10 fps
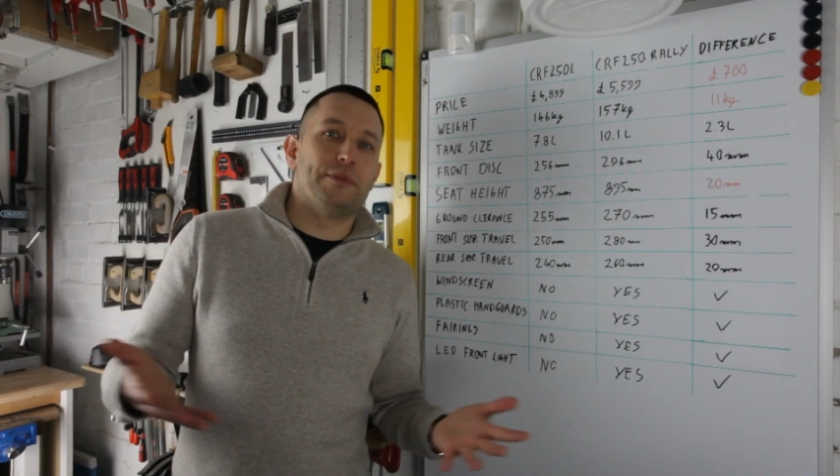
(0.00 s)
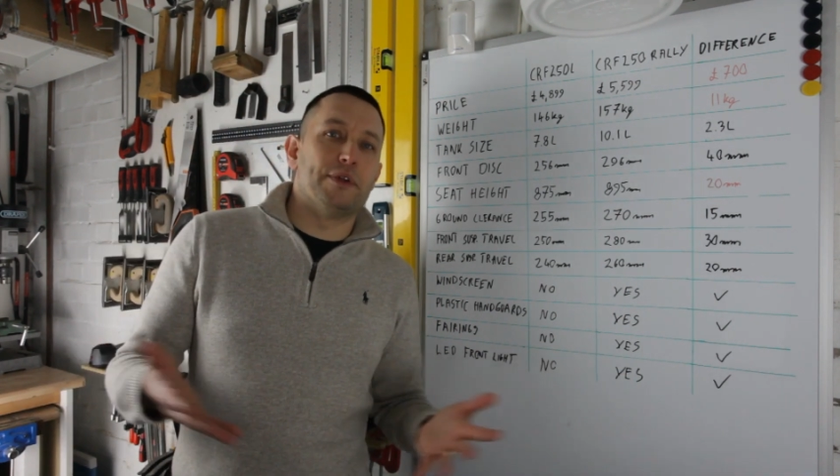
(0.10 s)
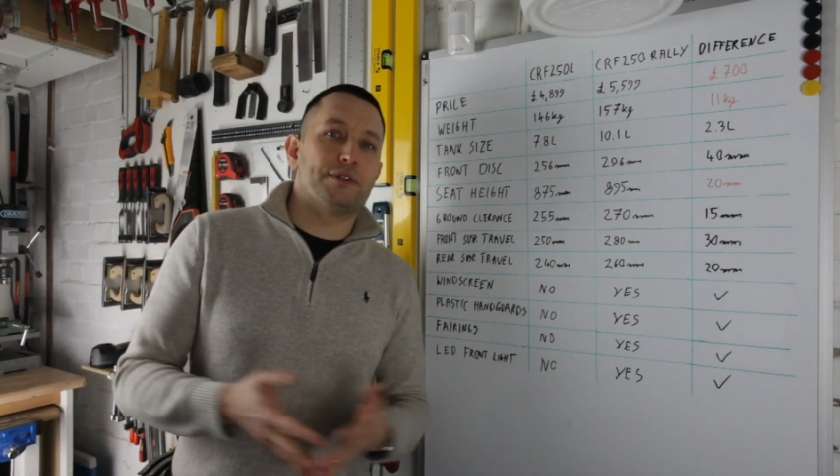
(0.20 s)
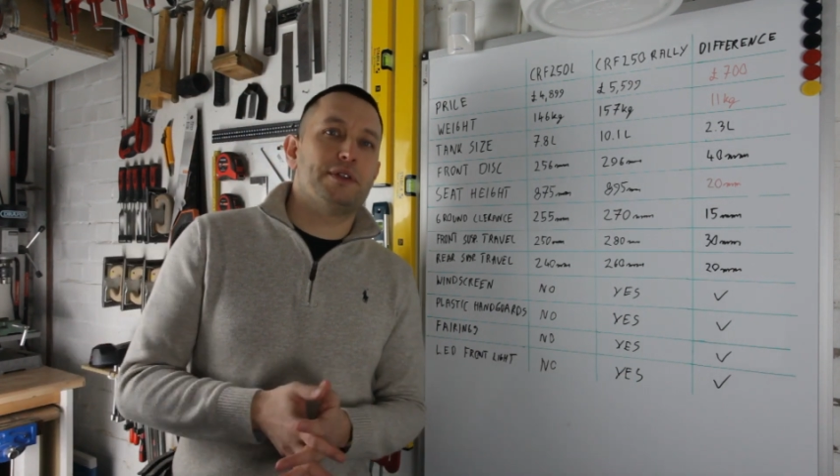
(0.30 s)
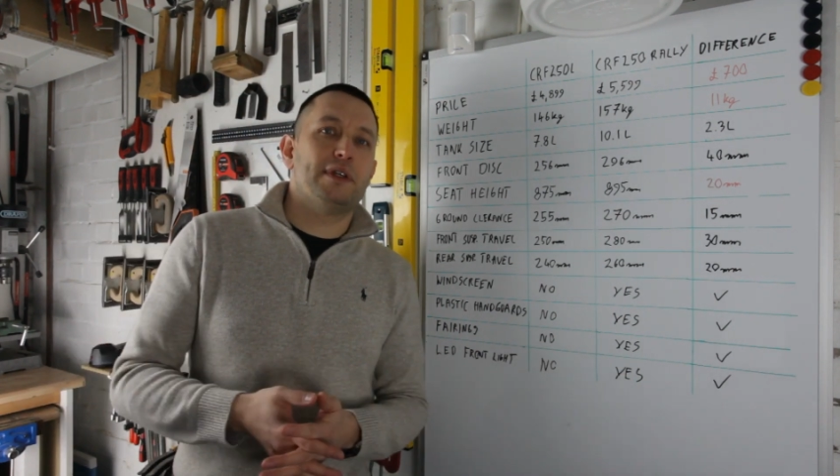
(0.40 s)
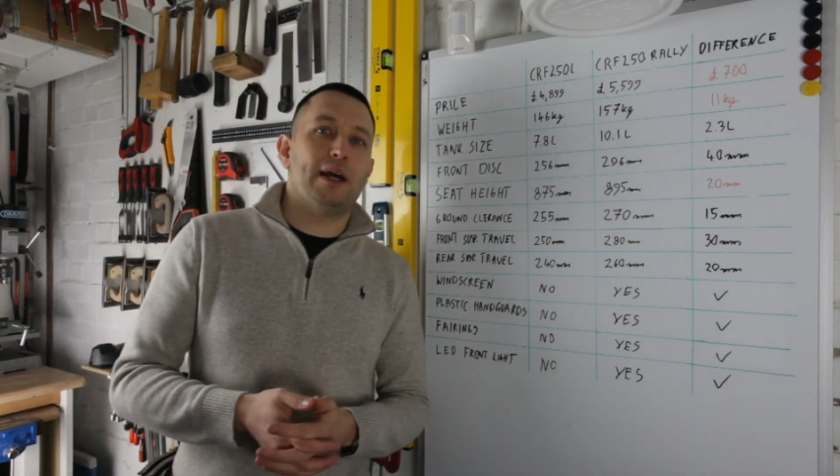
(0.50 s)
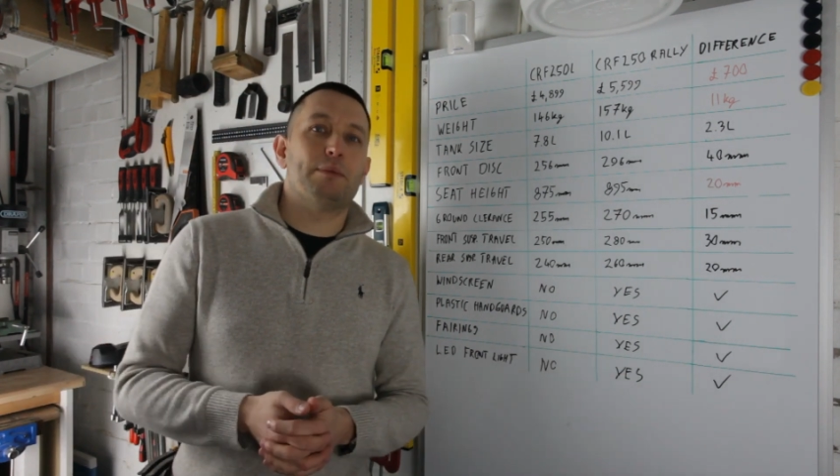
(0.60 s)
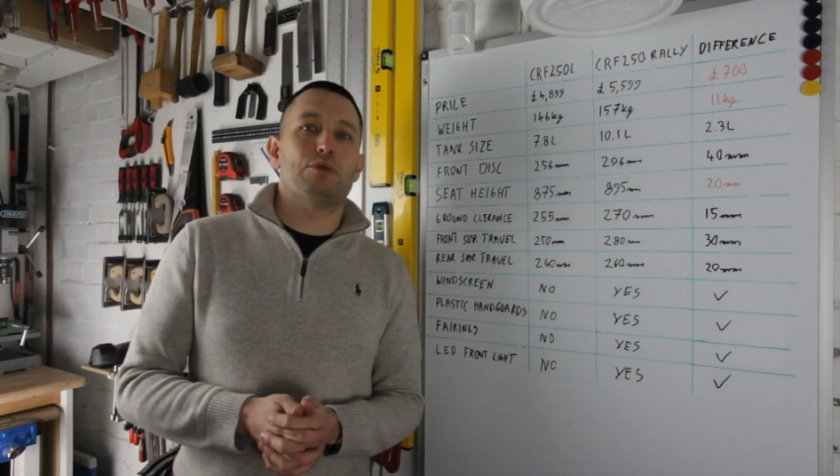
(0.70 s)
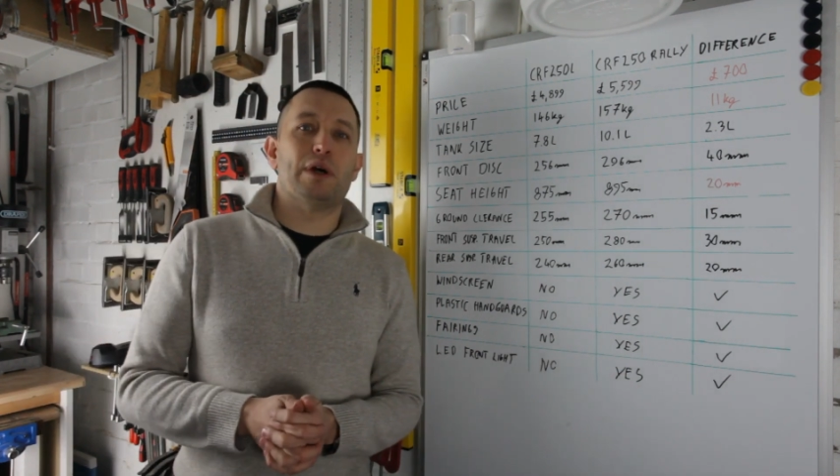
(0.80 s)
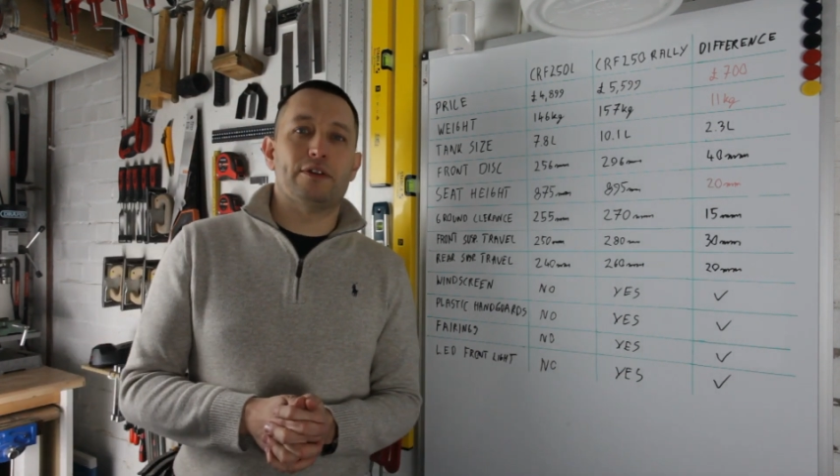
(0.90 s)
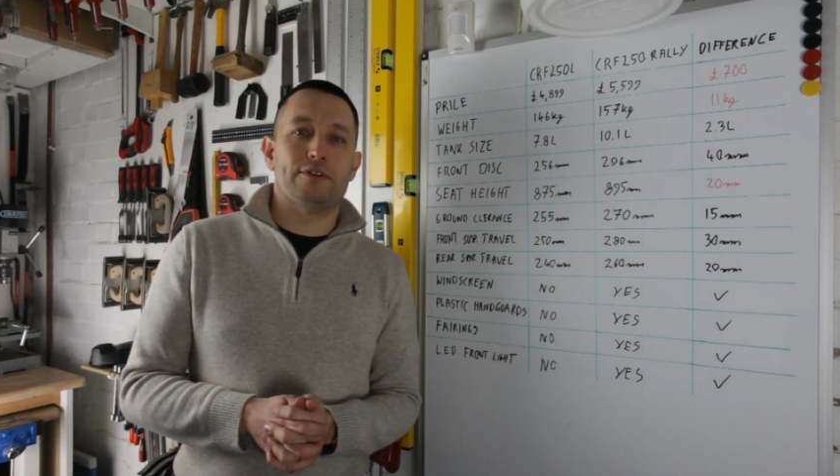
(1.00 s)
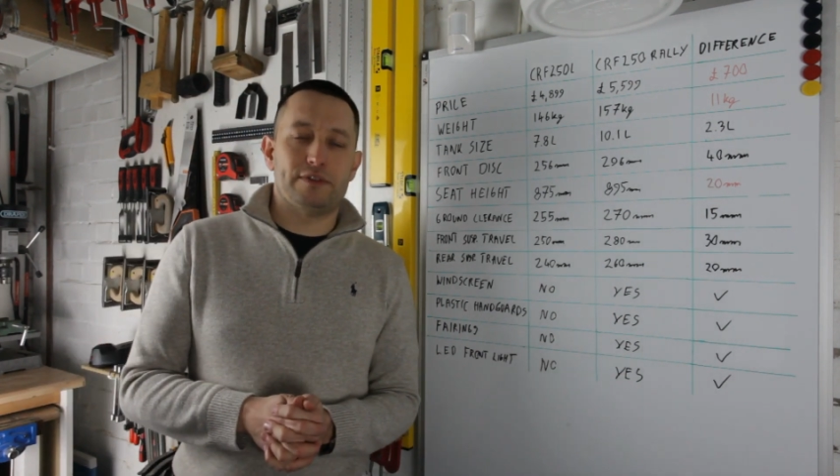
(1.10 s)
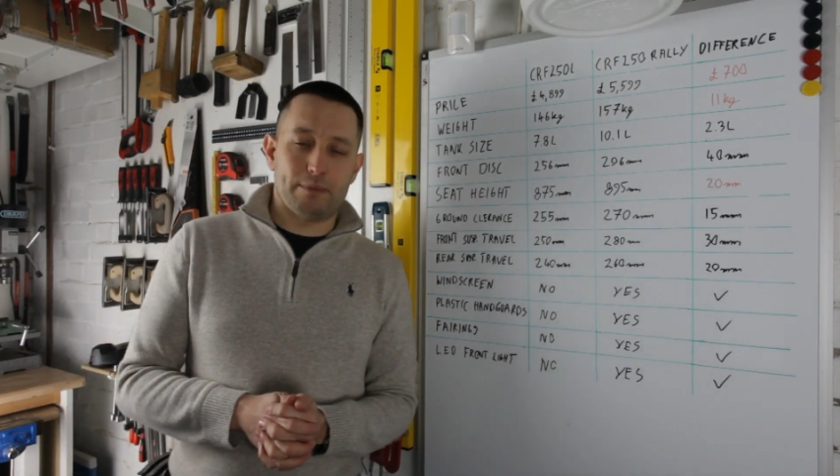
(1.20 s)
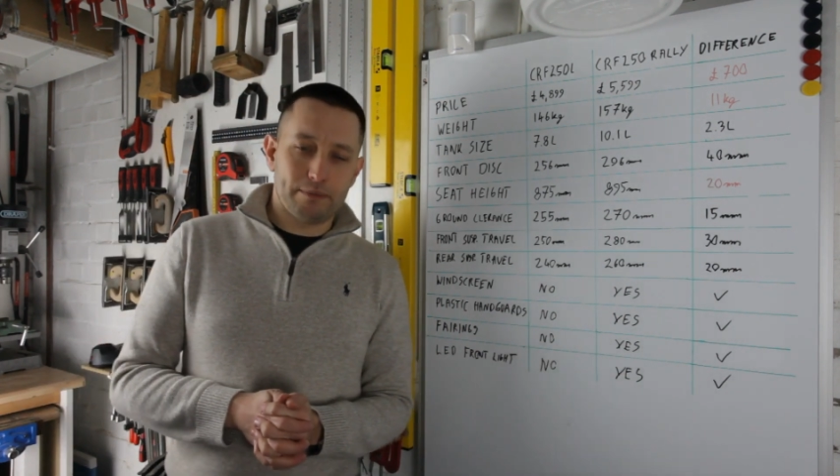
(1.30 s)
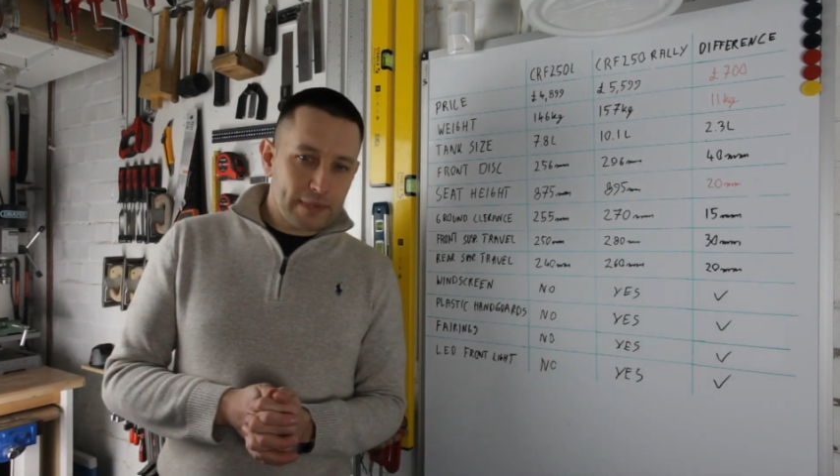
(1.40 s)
not one of them.